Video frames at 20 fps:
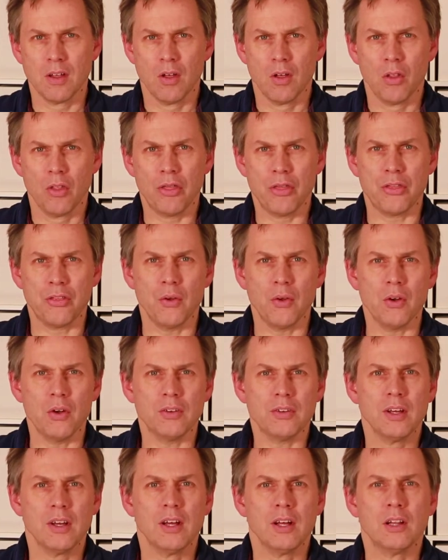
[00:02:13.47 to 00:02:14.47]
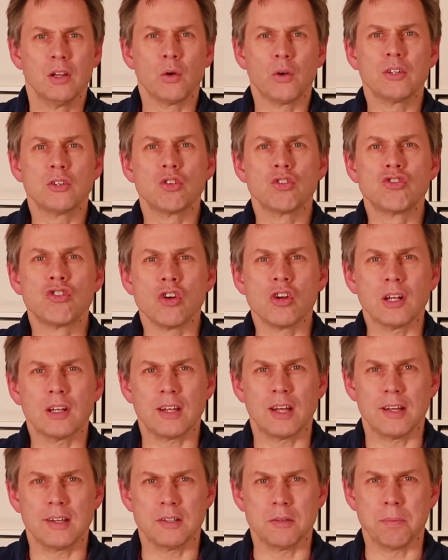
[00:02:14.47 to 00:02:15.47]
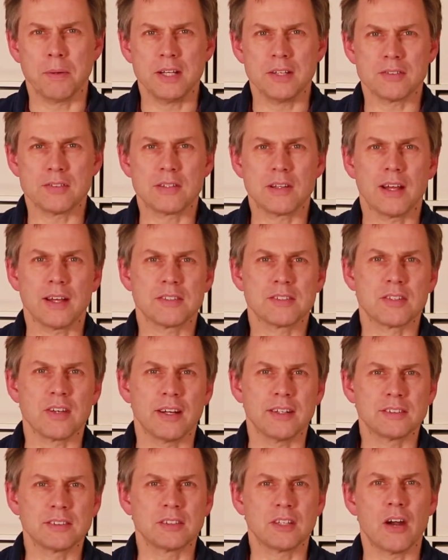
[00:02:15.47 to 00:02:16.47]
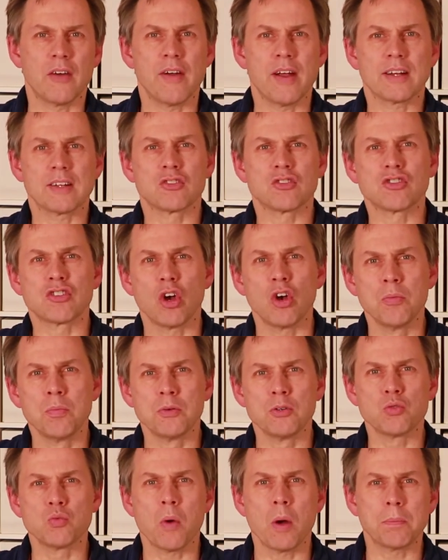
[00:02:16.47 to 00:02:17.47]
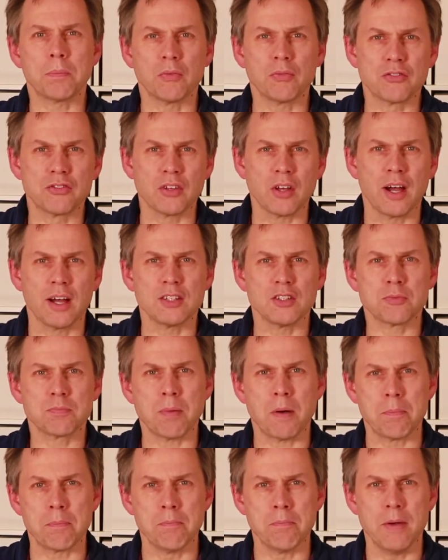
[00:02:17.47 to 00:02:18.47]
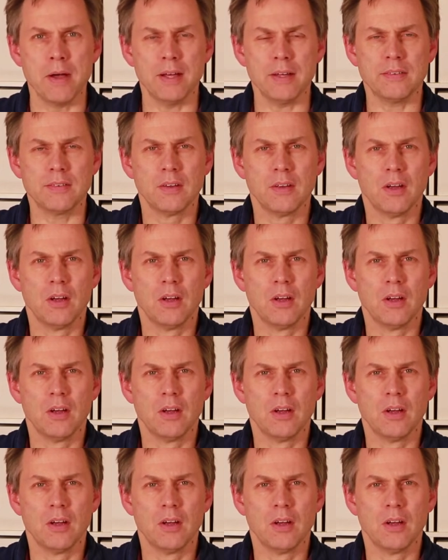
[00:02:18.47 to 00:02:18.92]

Third, look into journal databases like Science Direct, Scopus, Web of Science, PubMed.